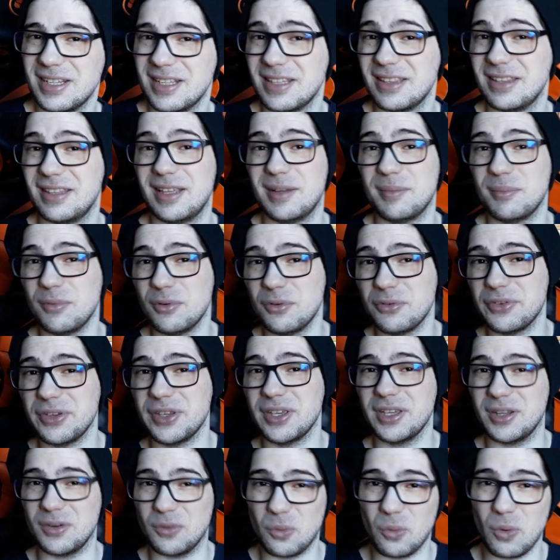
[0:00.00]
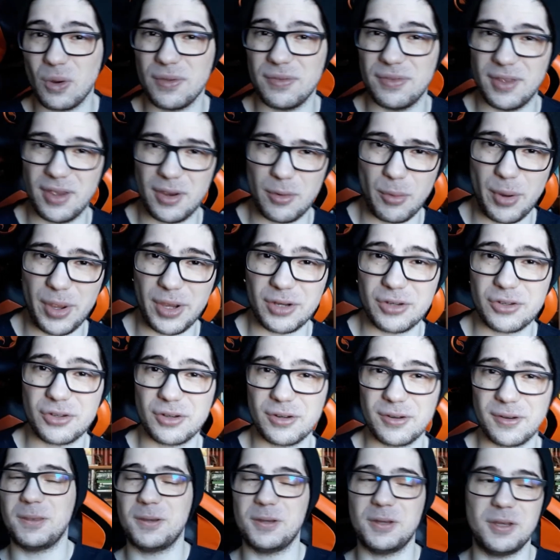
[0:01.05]
than moving in one
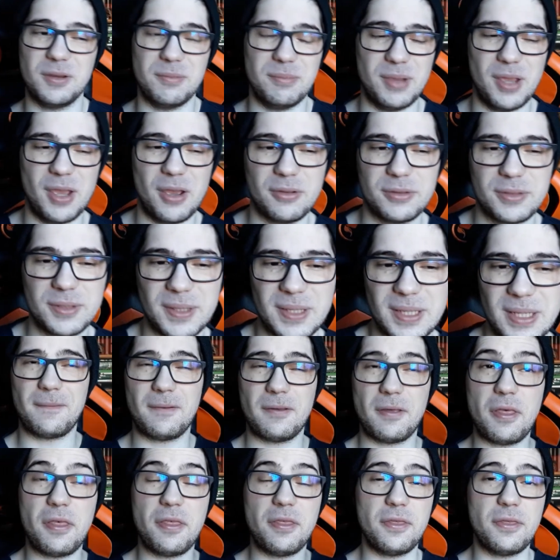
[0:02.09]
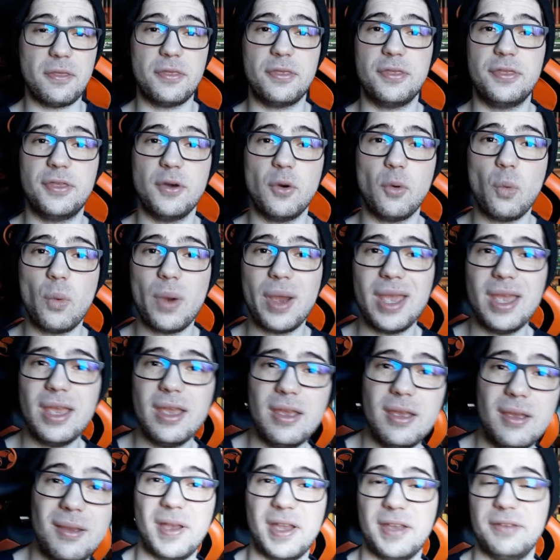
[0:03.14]
direction. Hear me out. The
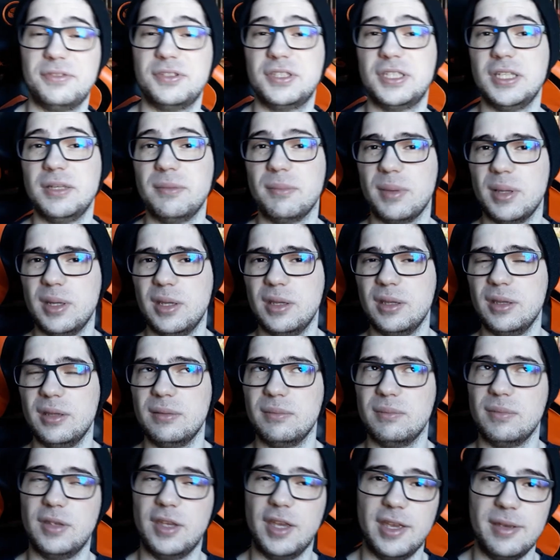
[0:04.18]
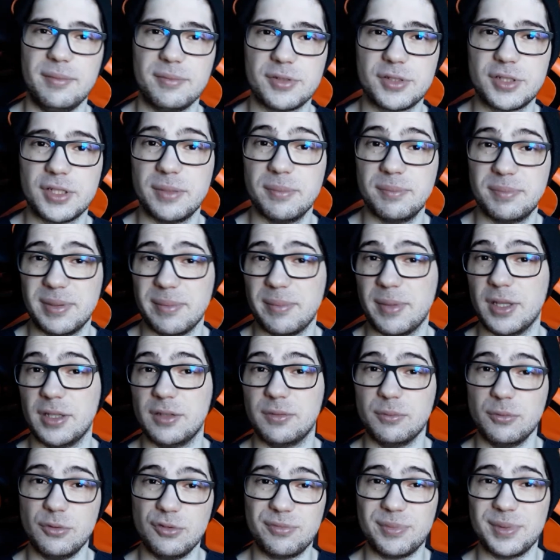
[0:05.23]
way I've seen many games
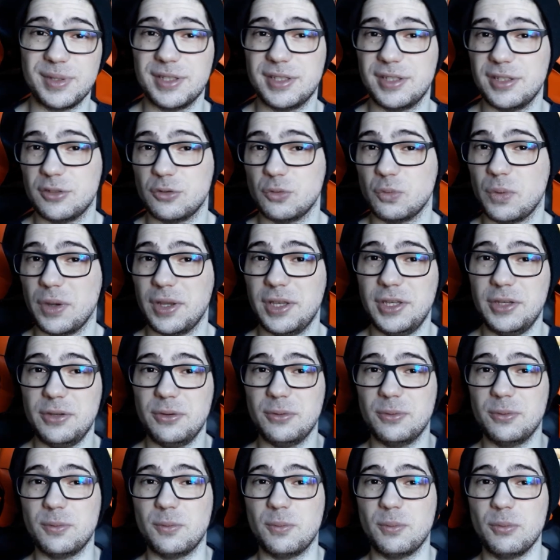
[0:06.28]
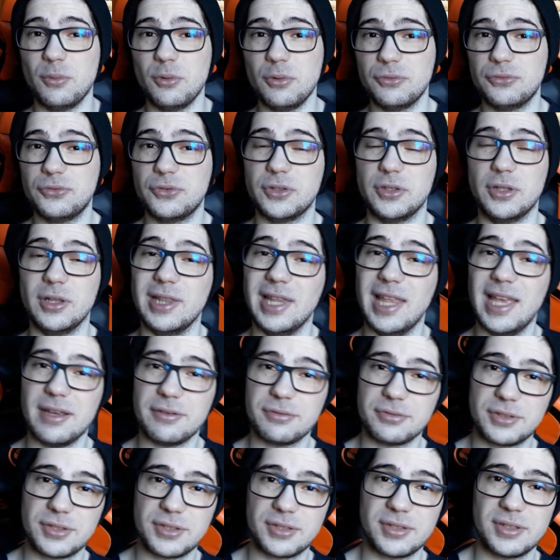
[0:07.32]
implement movement is when you move to the
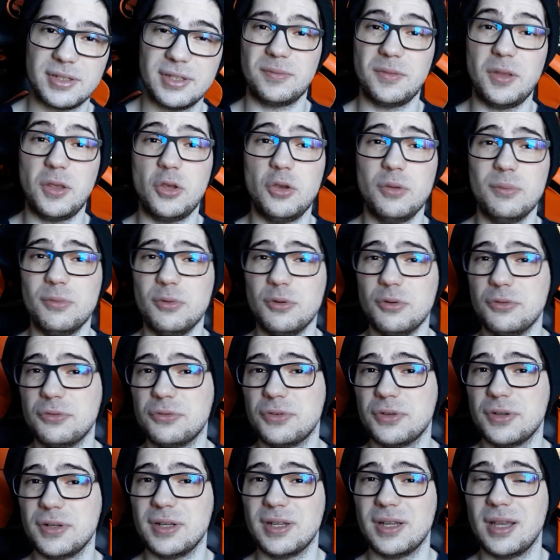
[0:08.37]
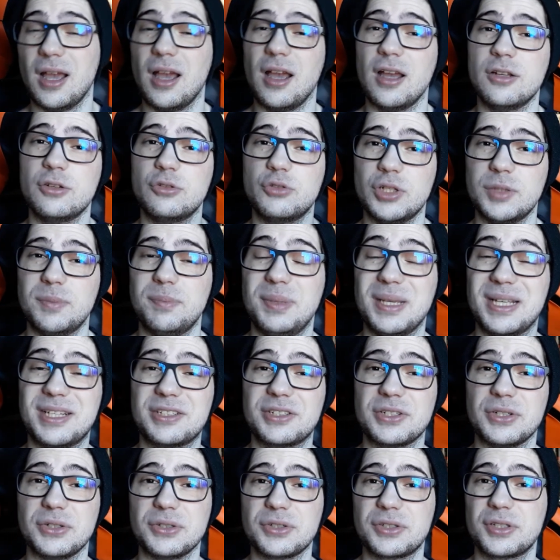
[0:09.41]
left, you move 100
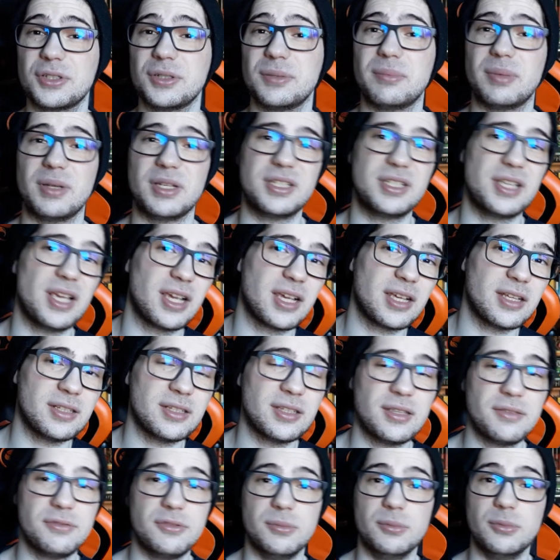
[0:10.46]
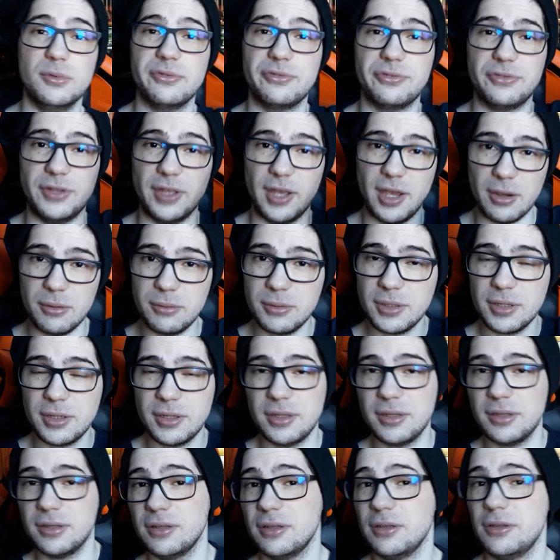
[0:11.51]
pixels per second. If you move down,
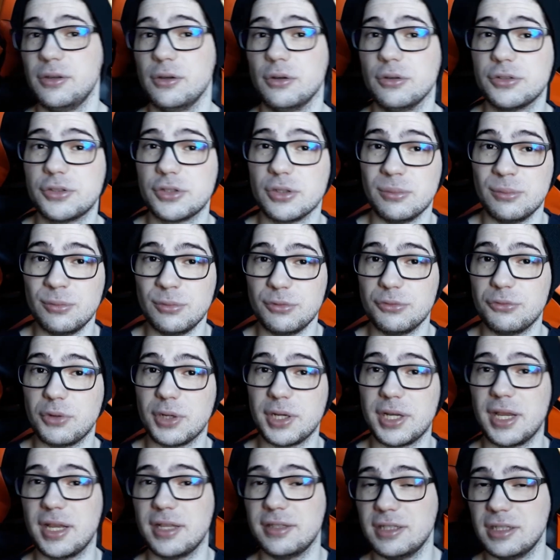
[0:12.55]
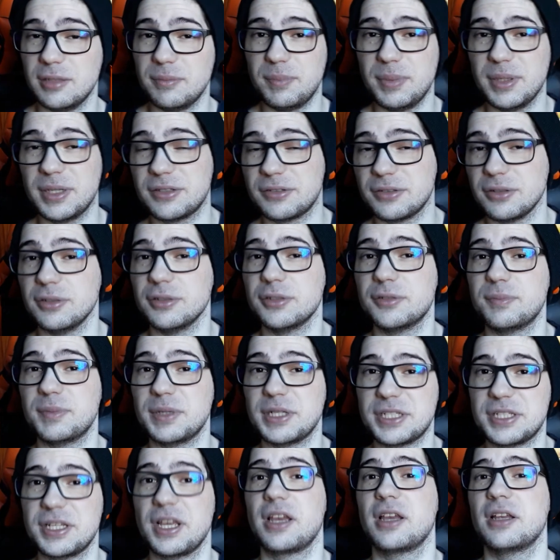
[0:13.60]
you also move 100 pixels
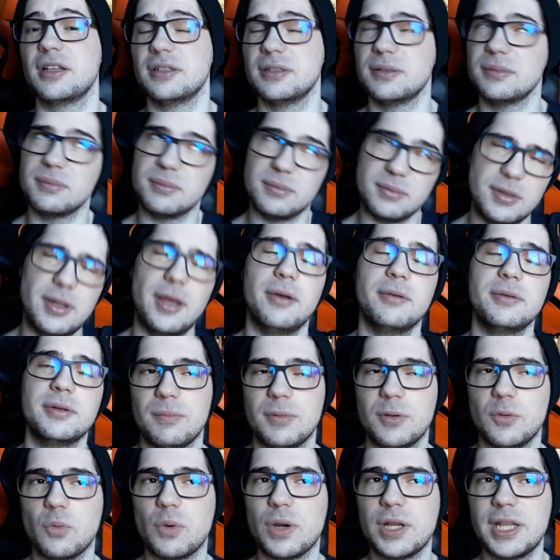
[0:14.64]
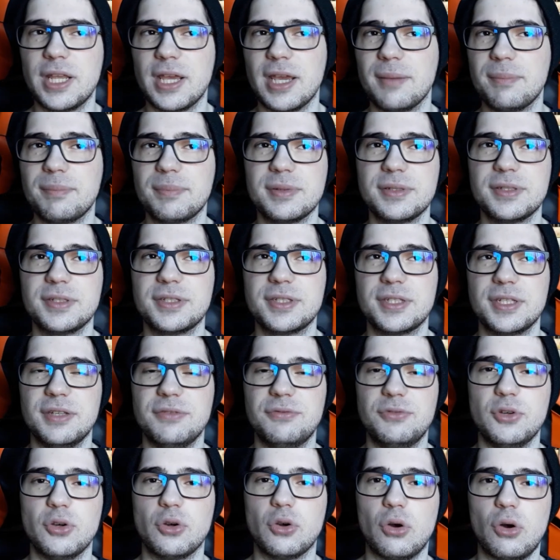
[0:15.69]
per second down. But what happens
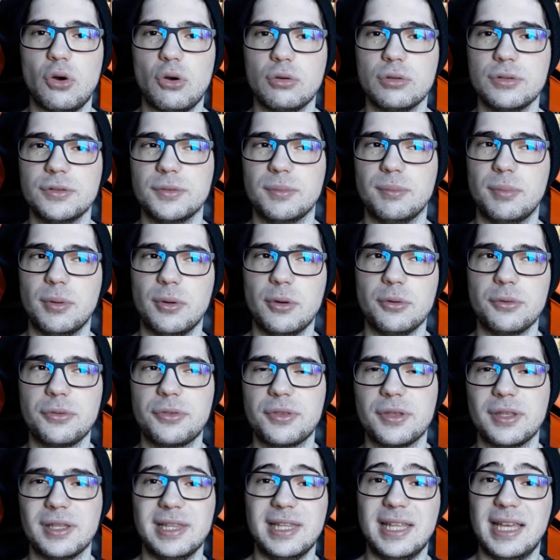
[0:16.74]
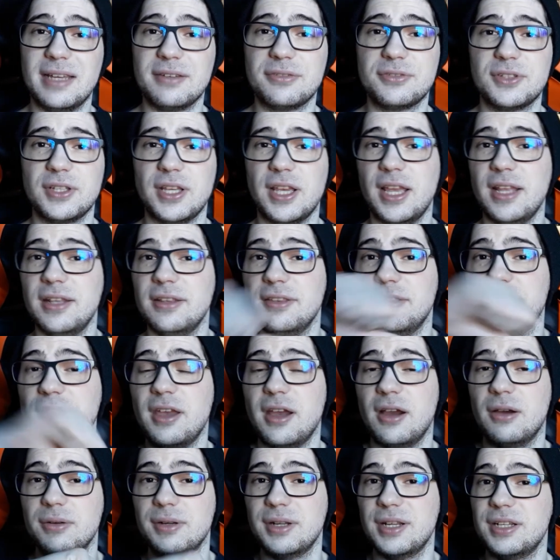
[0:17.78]
if you hold both left and
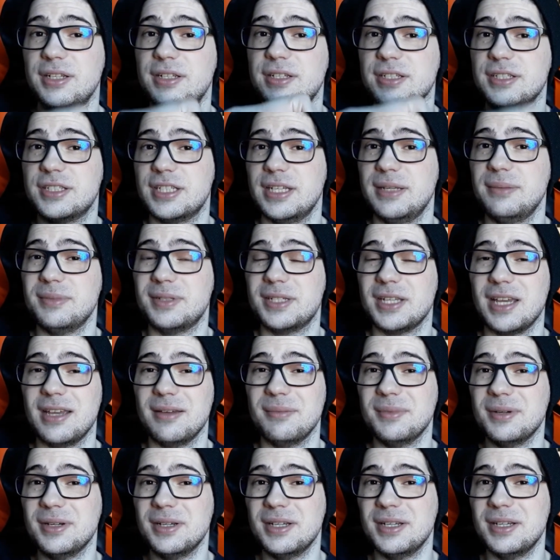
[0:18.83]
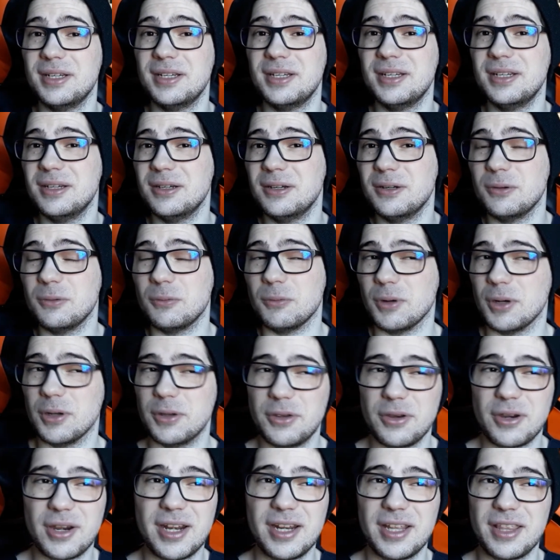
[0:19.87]
down at the same time? Well,
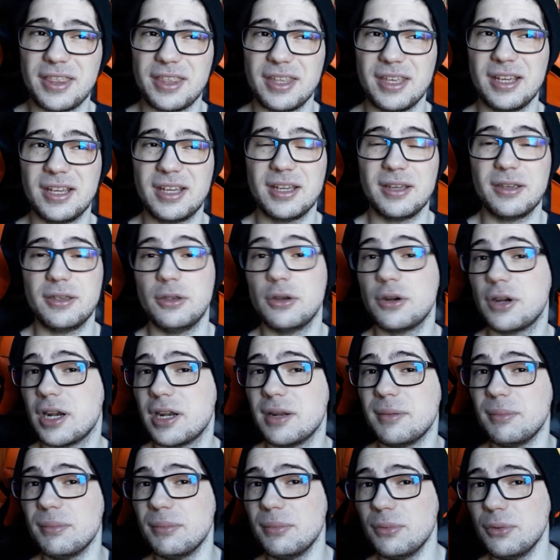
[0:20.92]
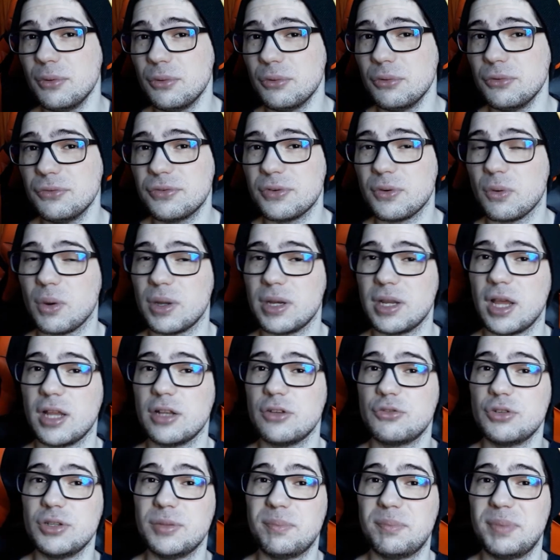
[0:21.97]
you're gonna think you're gonna move
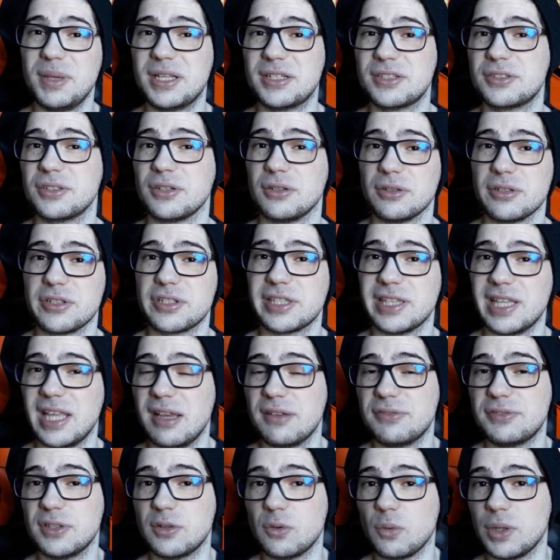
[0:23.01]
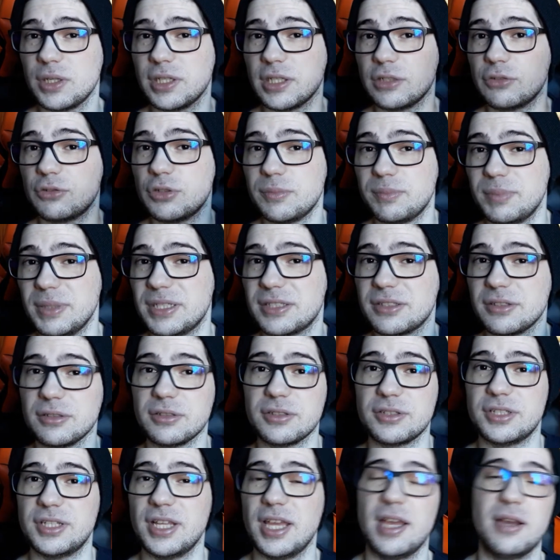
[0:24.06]
100 pixels left and 100
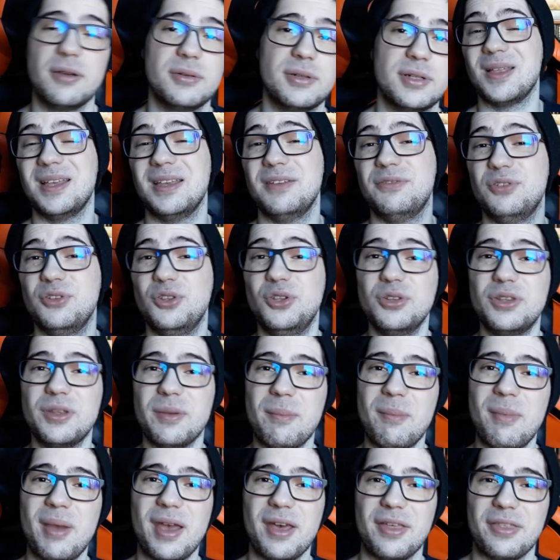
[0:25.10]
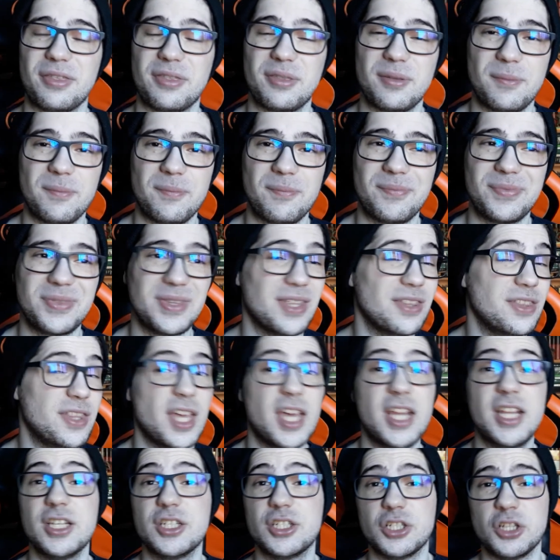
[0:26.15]
pixels down. If you do the math,
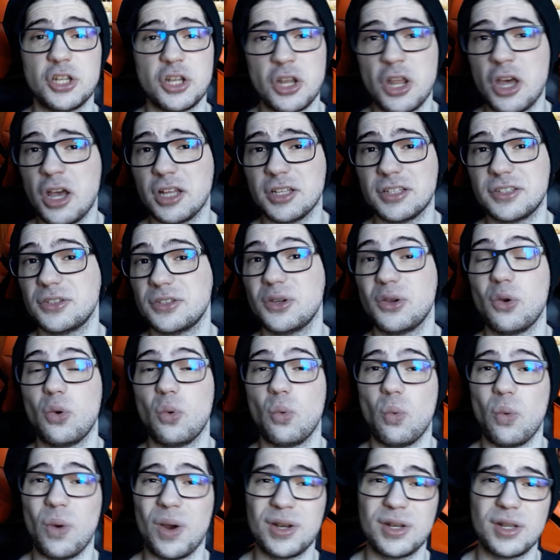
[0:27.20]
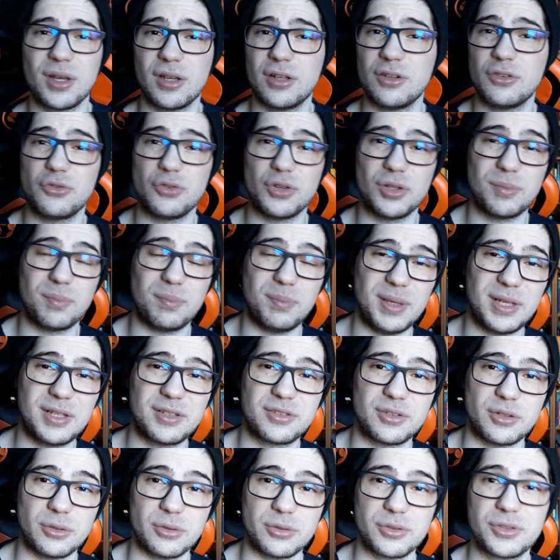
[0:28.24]
that is not 100
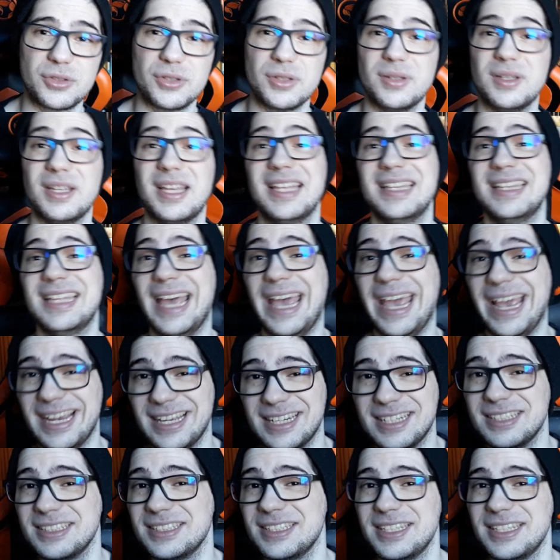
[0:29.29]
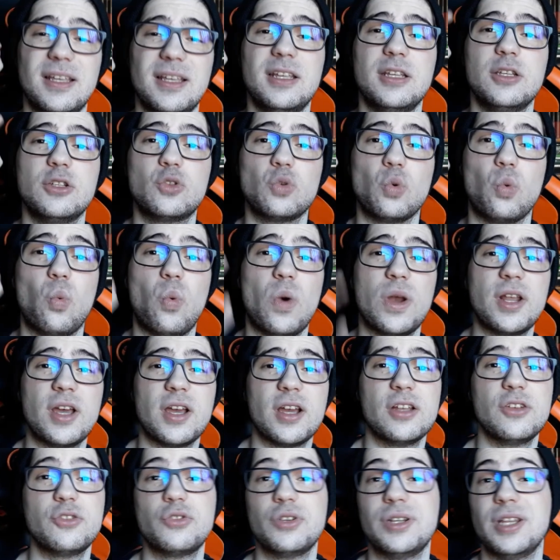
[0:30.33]
pixels diagonally. is
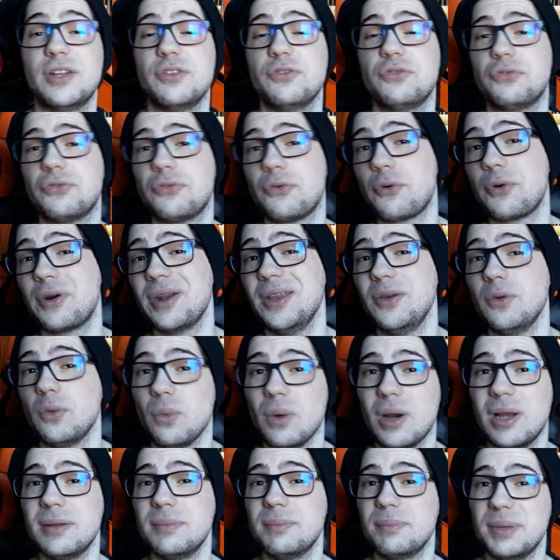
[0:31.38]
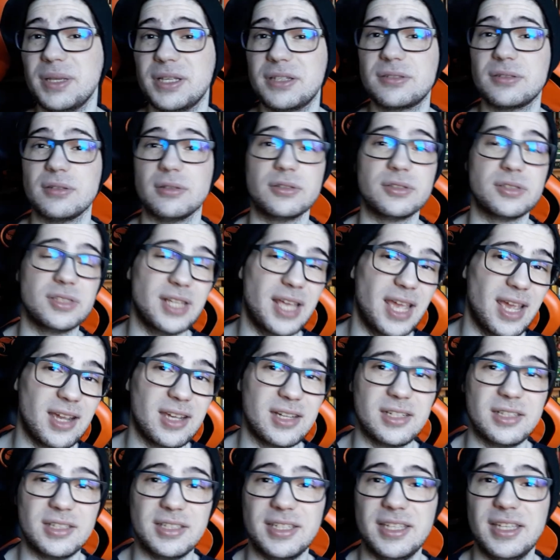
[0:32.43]
141 pixels
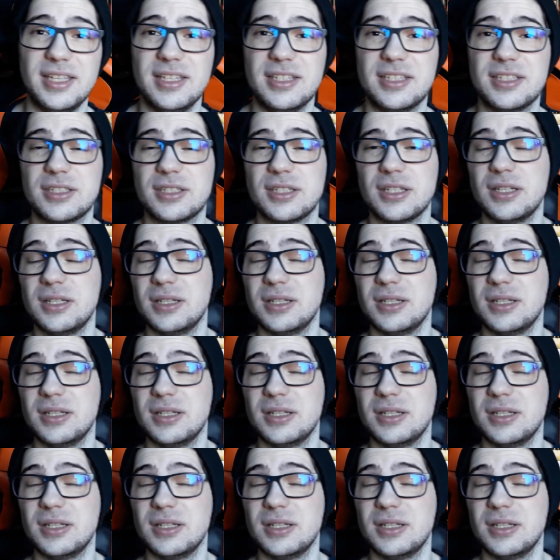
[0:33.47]
diagonally. It's